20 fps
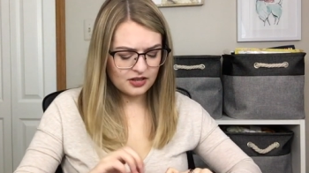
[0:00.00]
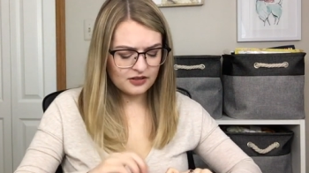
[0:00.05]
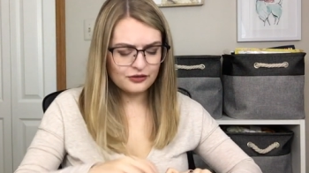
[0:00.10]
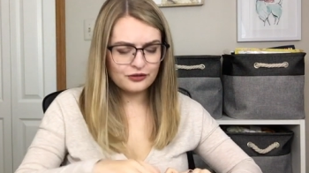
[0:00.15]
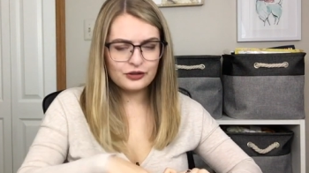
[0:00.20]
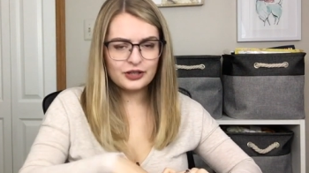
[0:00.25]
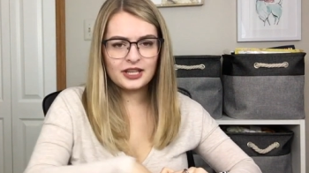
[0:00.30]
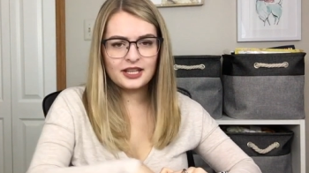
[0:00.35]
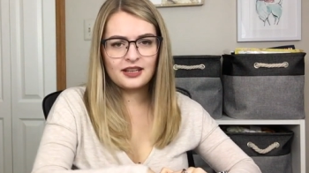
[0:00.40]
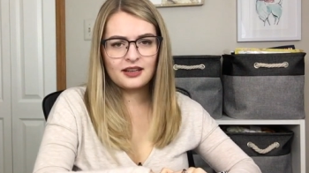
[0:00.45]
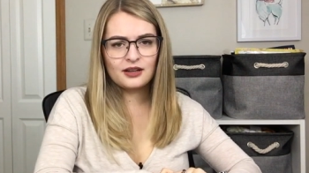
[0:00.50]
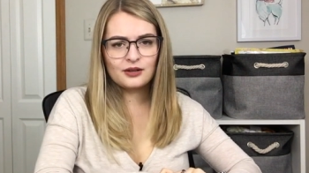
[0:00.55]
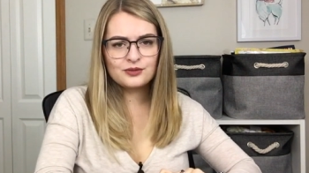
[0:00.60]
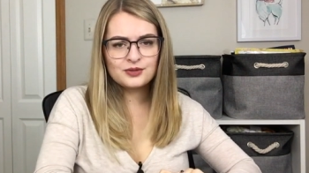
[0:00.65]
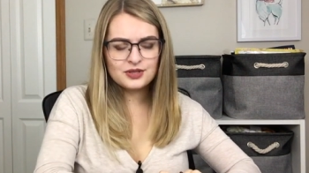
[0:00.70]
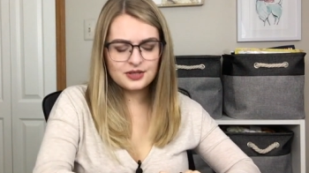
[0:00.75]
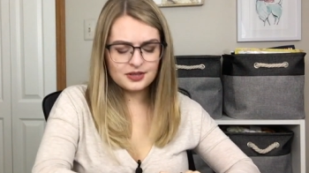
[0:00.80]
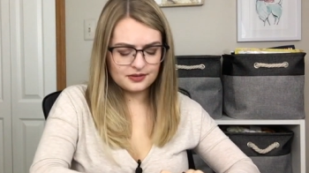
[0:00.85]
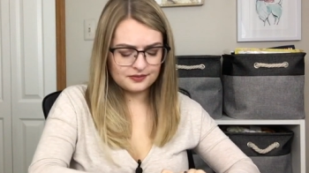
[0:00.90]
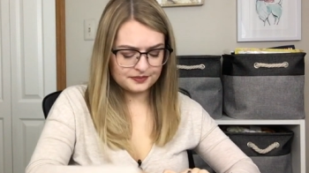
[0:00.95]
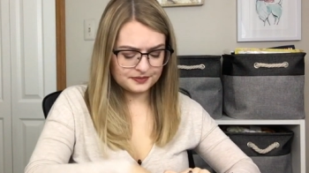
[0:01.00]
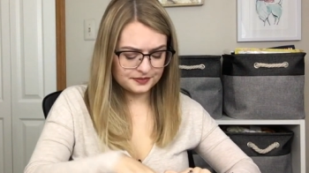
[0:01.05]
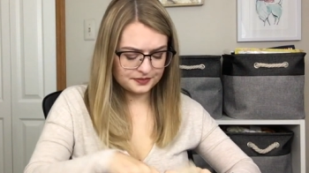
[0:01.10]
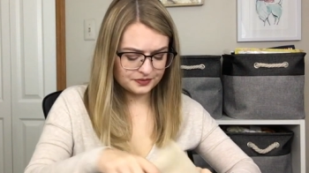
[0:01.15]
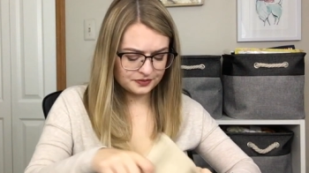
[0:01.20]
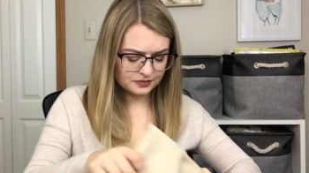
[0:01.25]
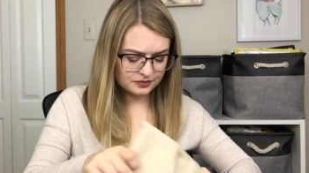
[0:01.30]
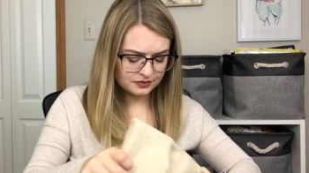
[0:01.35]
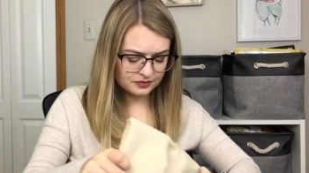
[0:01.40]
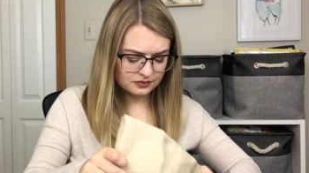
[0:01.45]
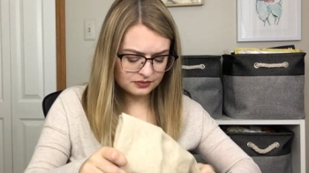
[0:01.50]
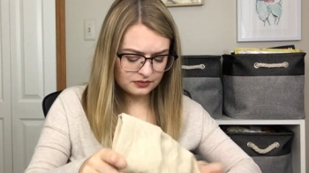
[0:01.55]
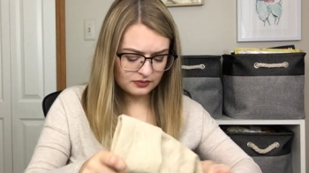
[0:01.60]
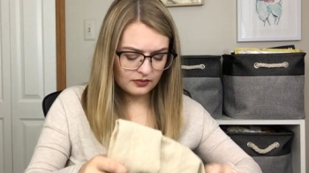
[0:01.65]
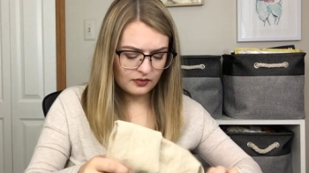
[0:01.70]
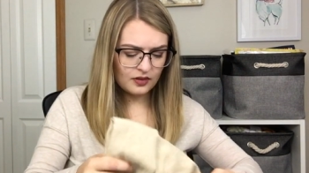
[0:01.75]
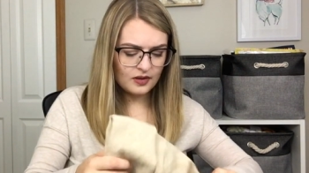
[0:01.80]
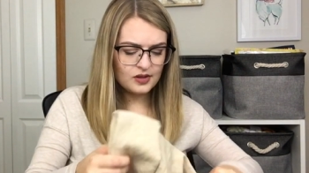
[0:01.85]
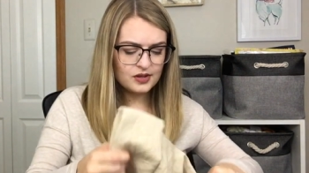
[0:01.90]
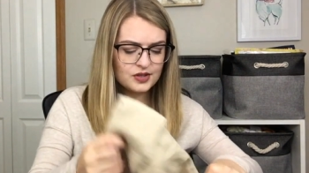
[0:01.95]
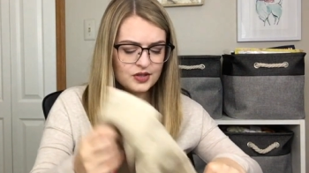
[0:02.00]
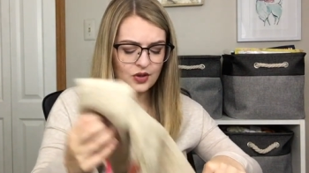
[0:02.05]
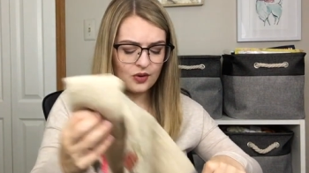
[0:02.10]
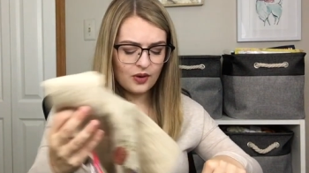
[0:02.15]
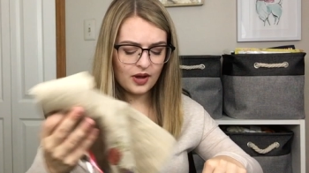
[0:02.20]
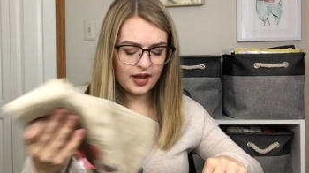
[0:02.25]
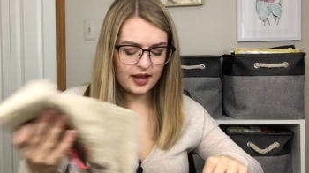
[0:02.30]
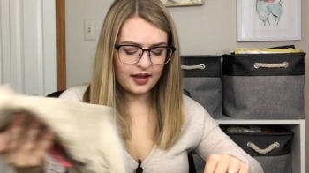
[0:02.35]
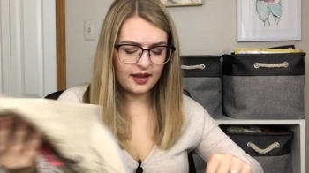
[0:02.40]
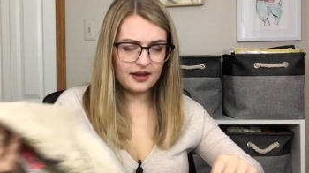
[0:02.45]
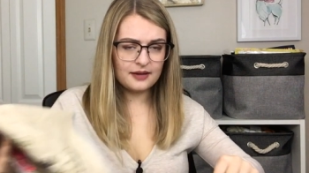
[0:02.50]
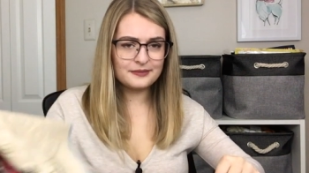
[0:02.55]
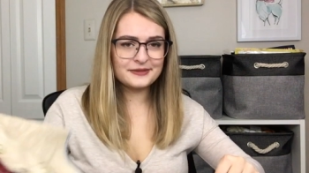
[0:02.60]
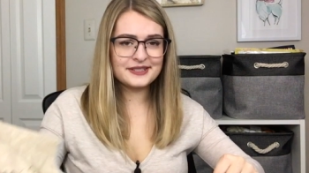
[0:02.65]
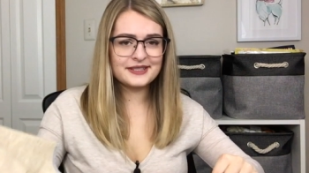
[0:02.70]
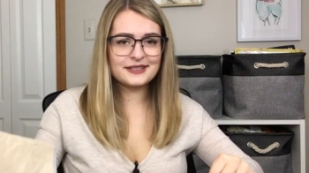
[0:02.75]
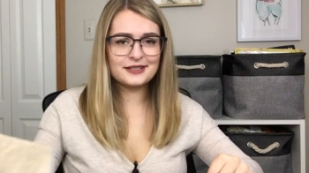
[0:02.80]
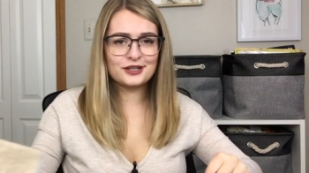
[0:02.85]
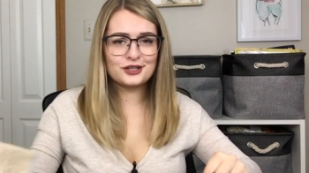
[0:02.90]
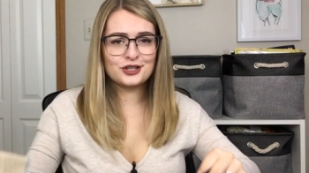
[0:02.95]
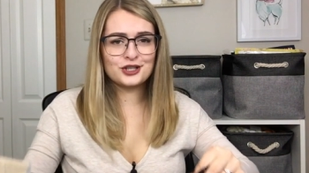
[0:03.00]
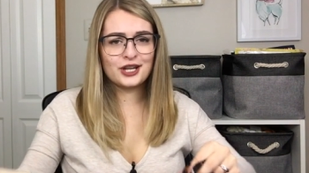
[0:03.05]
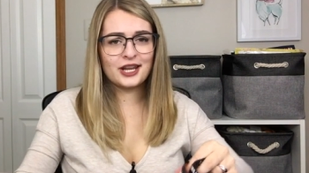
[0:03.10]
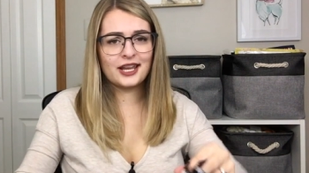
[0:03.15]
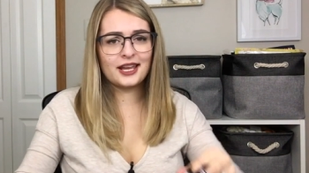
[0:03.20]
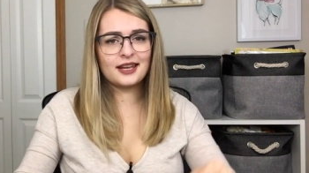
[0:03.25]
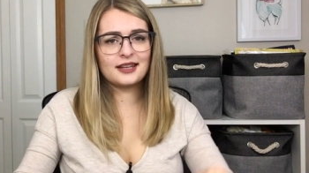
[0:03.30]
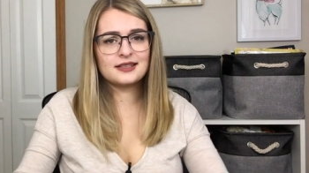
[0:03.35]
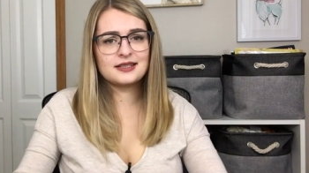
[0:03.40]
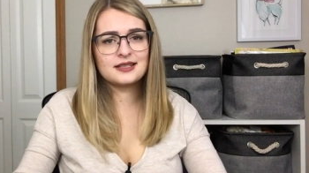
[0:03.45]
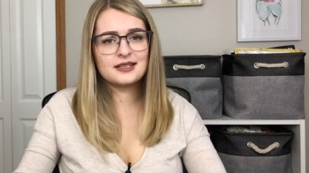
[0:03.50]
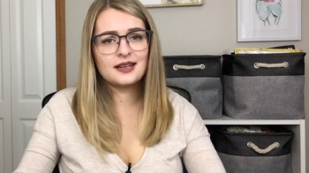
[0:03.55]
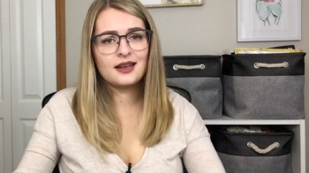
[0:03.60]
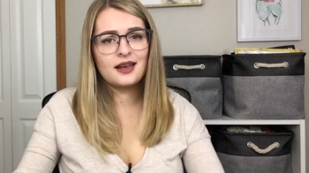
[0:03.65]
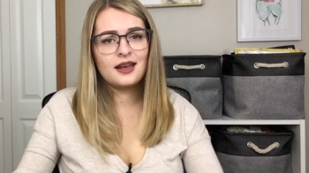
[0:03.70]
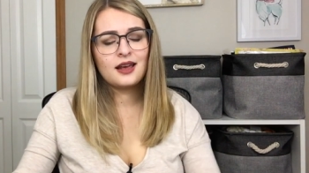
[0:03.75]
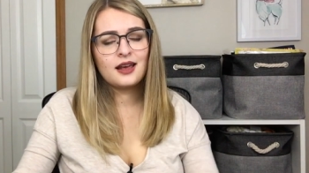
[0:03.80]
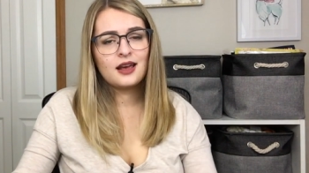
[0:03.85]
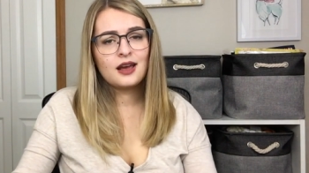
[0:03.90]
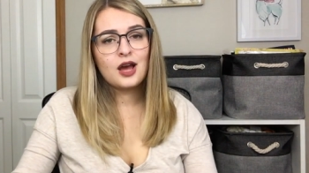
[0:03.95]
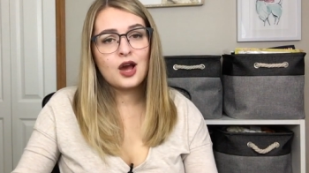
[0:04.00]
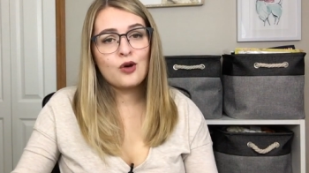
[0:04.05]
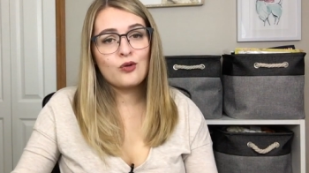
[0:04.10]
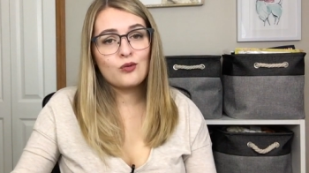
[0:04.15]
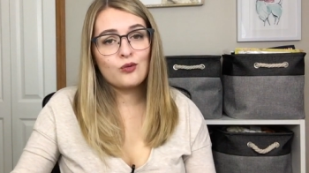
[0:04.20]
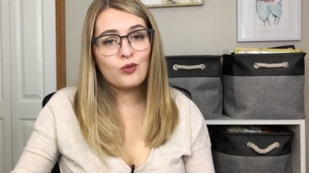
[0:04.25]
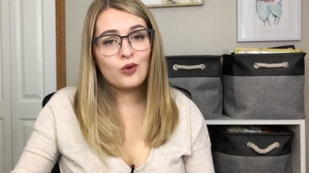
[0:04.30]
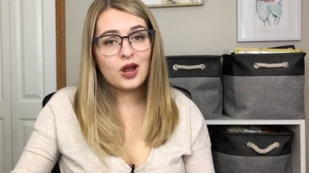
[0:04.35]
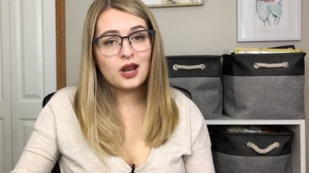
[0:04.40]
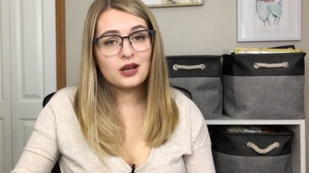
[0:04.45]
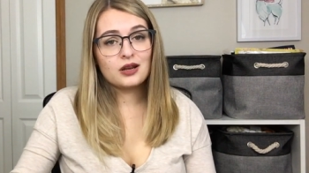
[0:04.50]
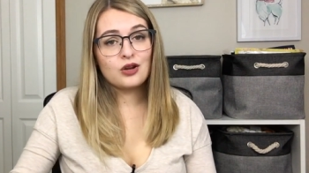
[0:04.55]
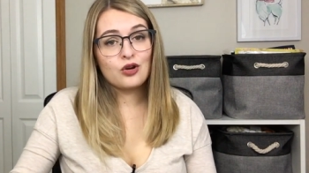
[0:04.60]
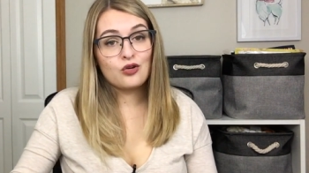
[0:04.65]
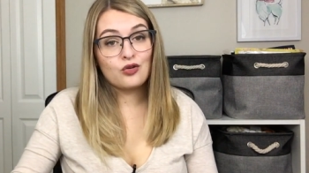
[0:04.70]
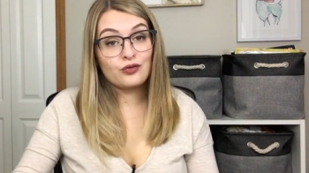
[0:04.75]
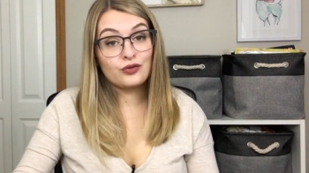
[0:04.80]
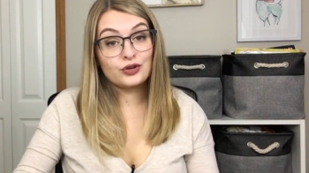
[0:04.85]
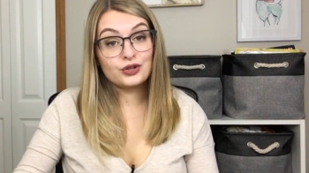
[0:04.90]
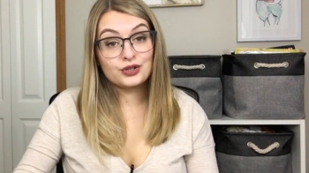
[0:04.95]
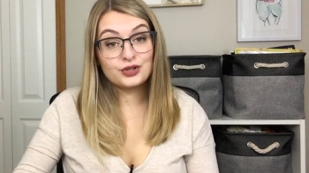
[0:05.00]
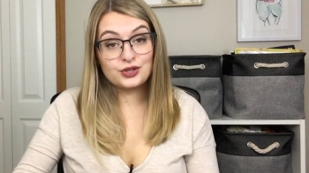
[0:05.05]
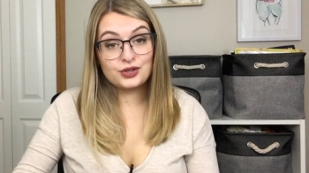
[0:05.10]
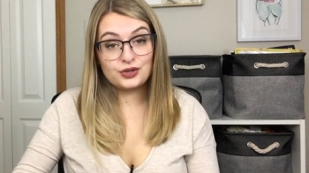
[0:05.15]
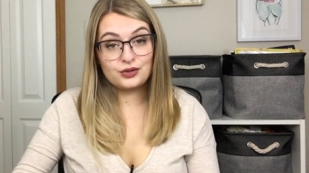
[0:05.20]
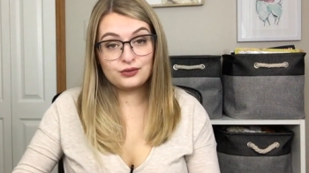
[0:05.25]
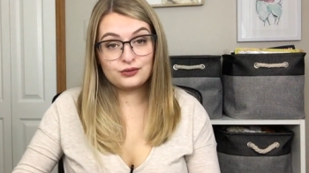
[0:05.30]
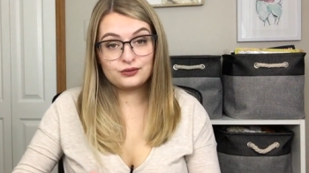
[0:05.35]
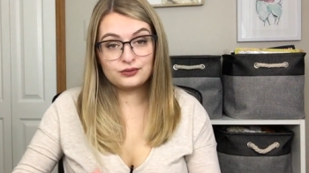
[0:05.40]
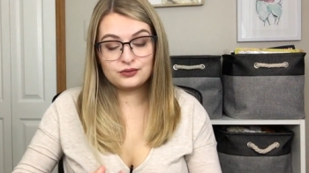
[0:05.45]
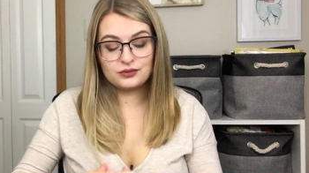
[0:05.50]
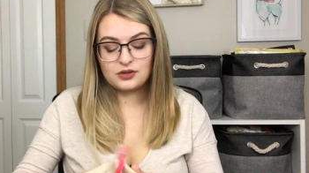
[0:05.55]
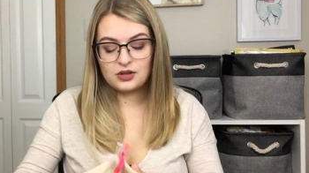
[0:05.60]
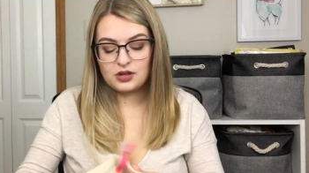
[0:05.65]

a 40 count. So I am stitching it 1/2.